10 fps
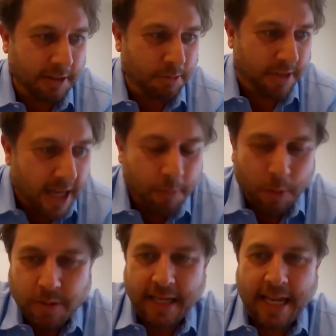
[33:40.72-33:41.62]
Yeah,
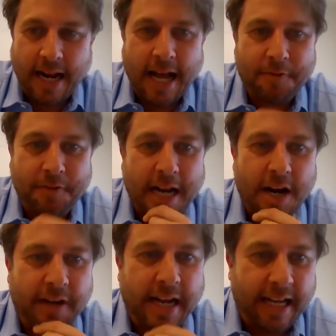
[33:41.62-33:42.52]
we'll take out half an hour
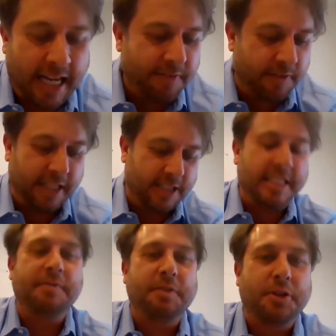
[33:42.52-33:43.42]
of our evening at
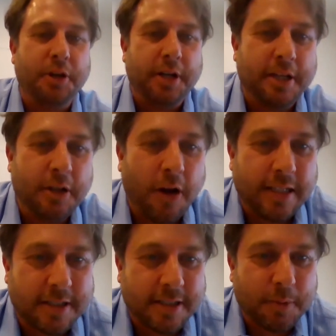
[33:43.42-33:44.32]
7:30 at night
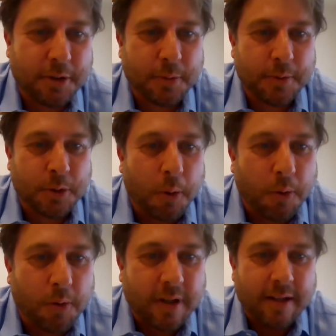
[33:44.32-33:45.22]
to sit with you and
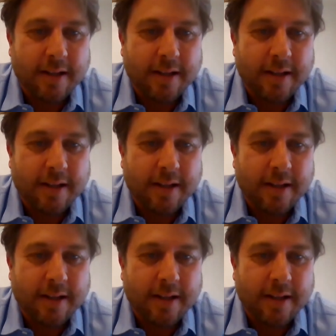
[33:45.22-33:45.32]
talk.